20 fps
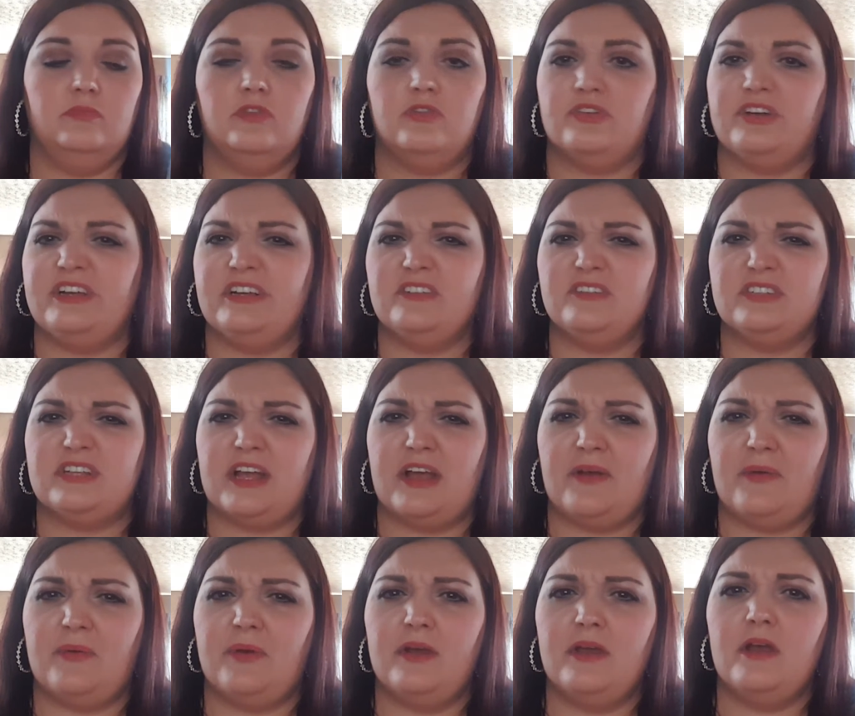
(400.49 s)
3 years
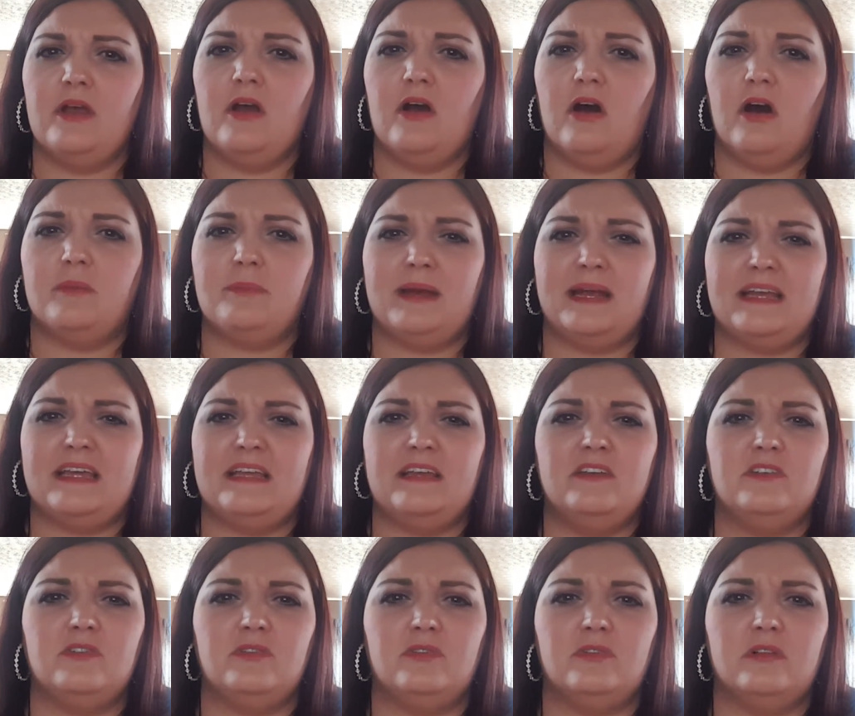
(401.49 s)
ago on my
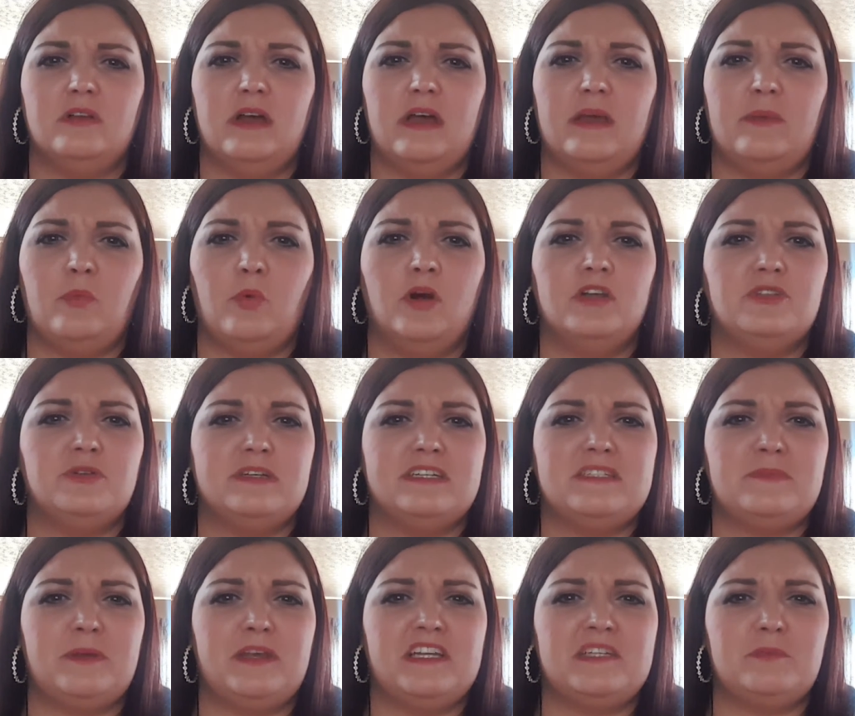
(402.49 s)
Kindle. What to
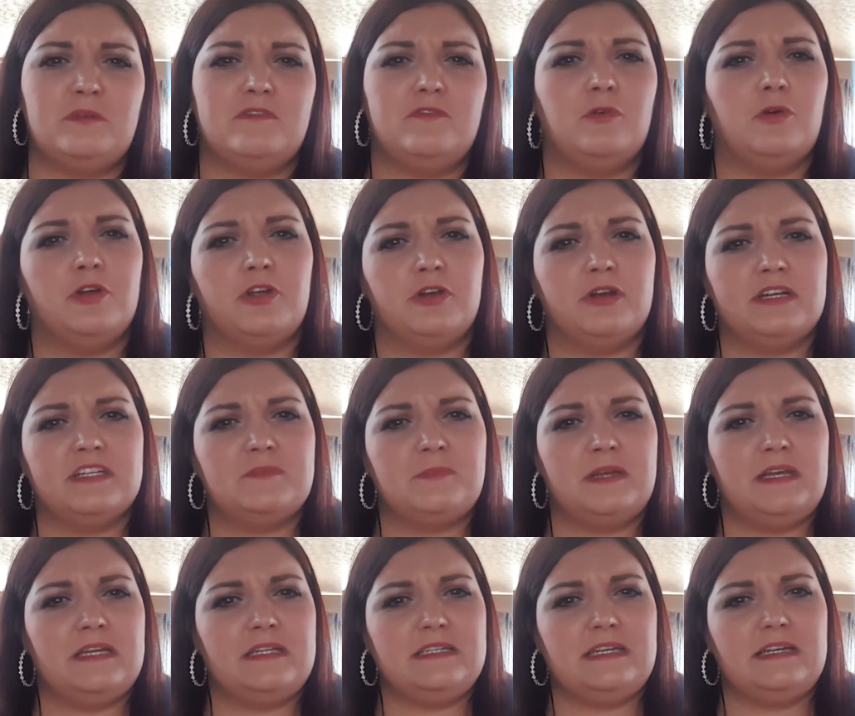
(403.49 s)
expect before you're
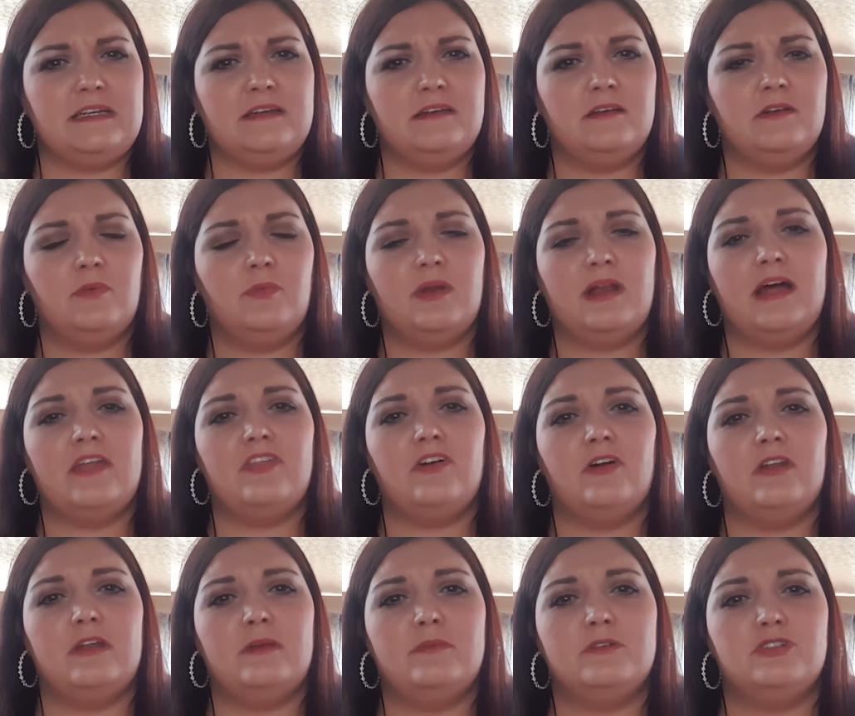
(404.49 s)
expecting. When I
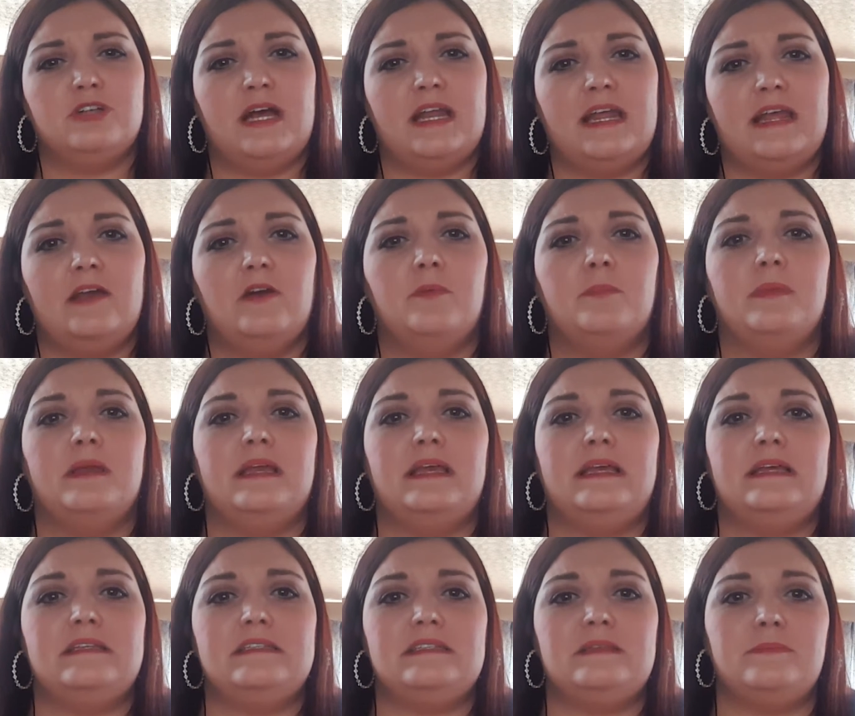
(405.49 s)
thought it would try to help me
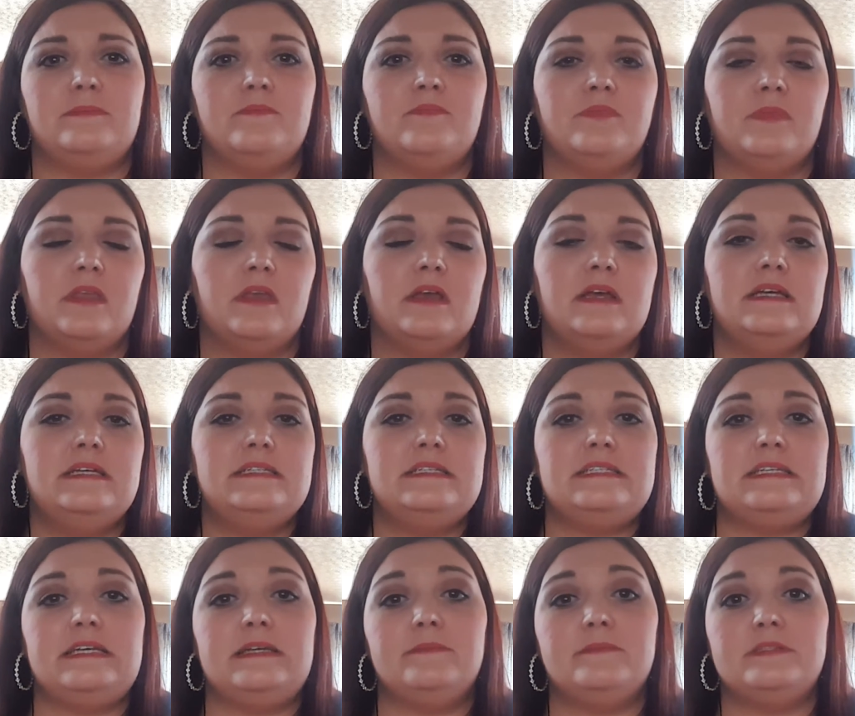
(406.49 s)
get some
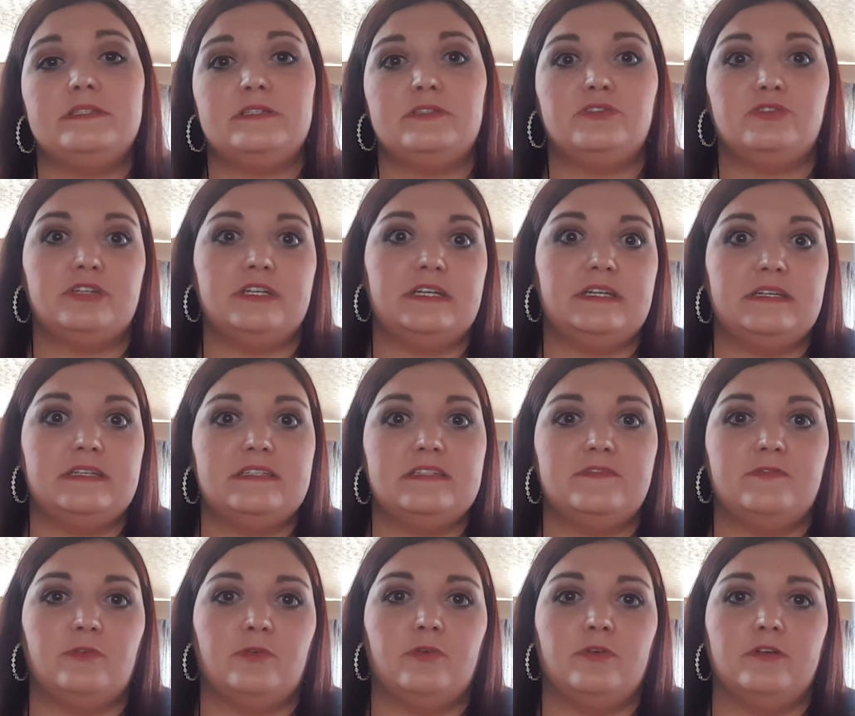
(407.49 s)
tips and tricks
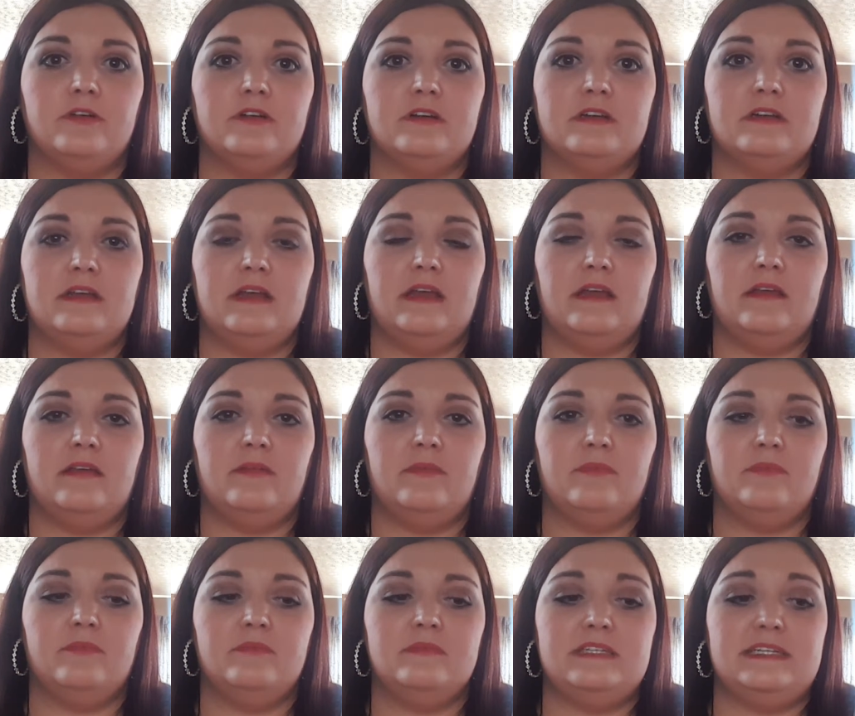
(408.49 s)
for
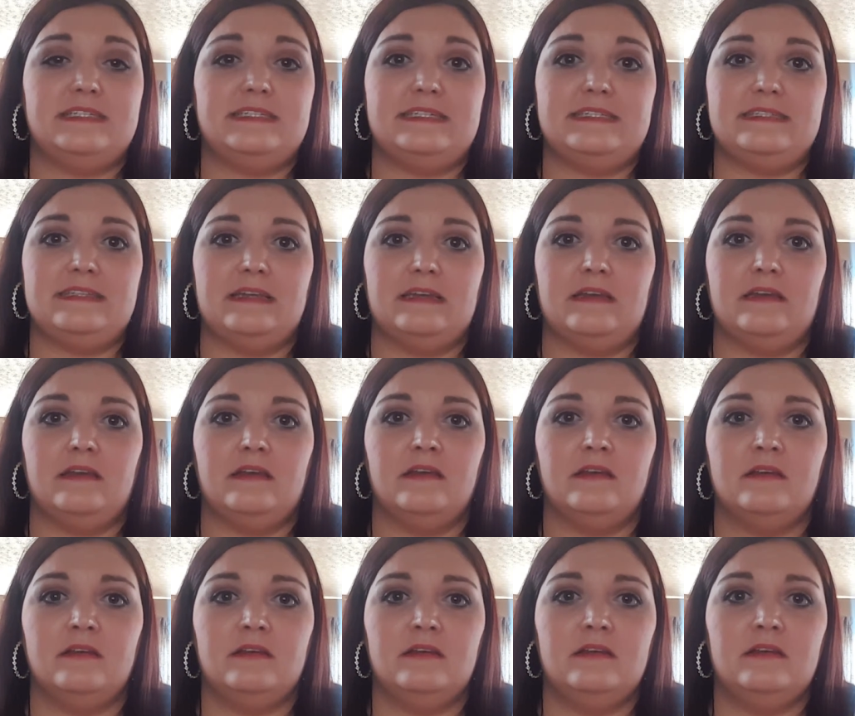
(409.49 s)
TTCing.
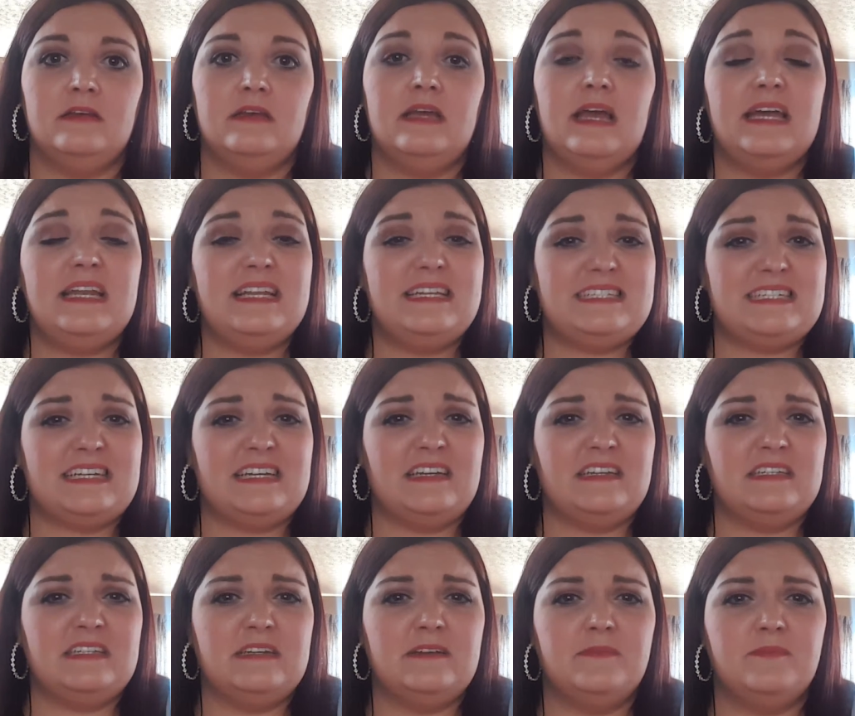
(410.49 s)
And it
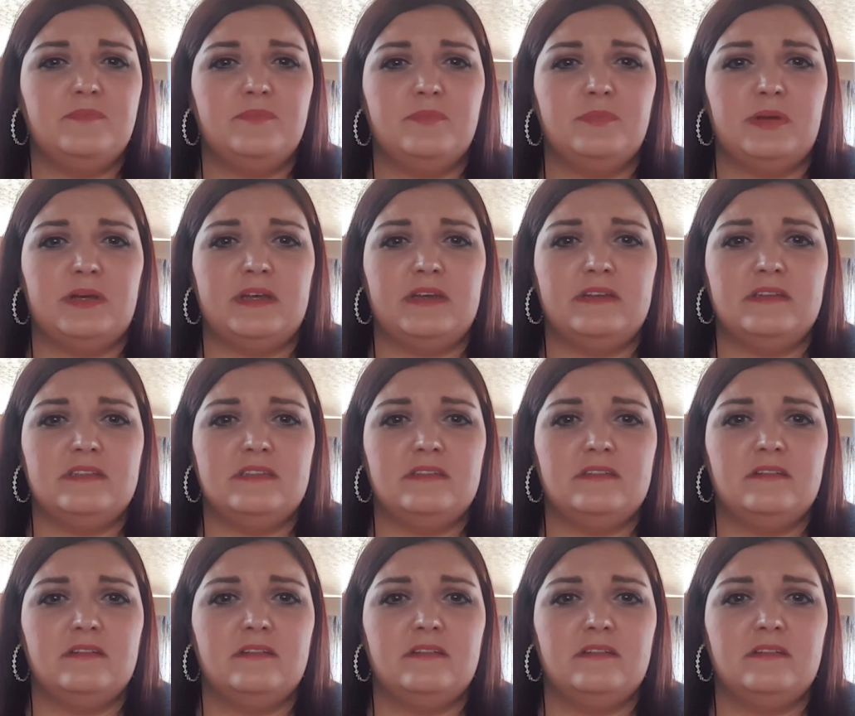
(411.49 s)
did, but